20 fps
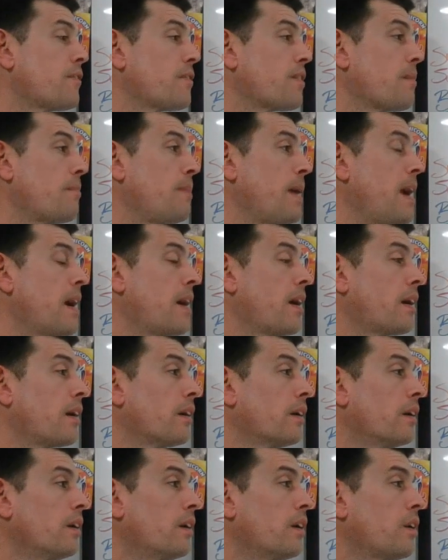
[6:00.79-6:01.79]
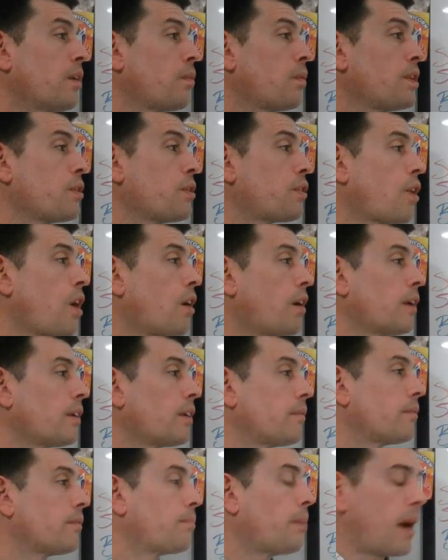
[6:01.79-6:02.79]
for the bear. What do you call
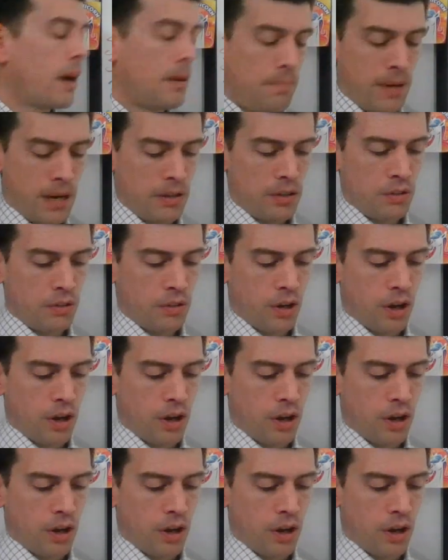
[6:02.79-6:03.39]
it, Pirate Bear? You